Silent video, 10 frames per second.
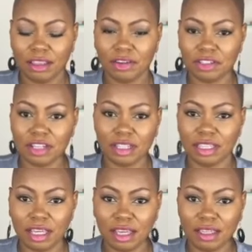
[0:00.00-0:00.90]
there's
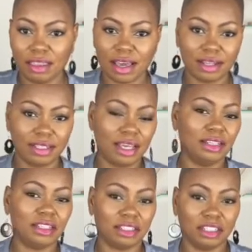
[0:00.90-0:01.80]
nothing that
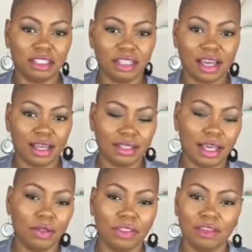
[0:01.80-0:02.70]
tastes as good as
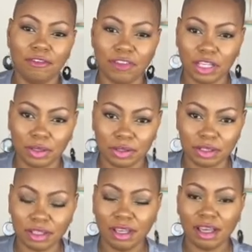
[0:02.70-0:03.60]
healthy
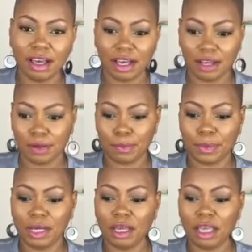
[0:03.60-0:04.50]
feels.
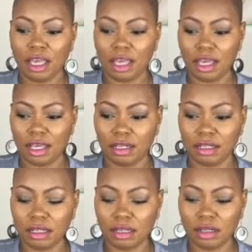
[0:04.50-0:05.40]

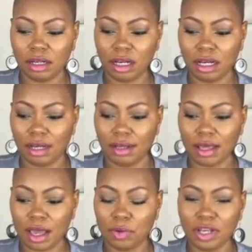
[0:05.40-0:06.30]
And
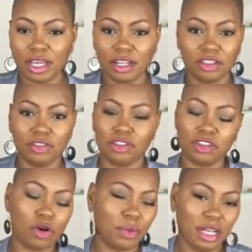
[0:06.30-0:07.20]
I will get into
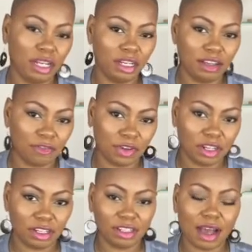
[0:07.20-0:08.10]
so many
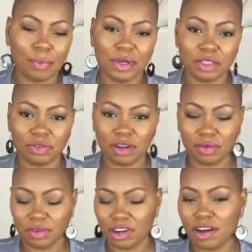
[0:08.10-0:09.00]
different topics
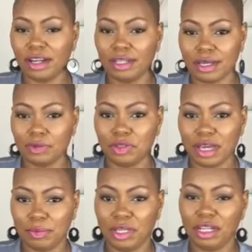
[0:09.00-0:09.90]
regarding type 2
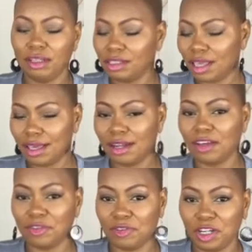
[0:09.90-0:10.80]
diabetes in
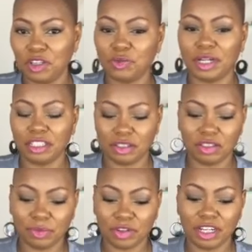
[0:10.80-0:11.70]
other videos, but
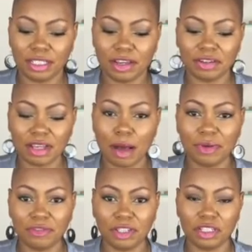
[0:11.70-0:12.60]
I'm trying to stay on
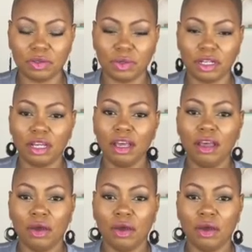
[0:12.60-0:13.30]
topic for this one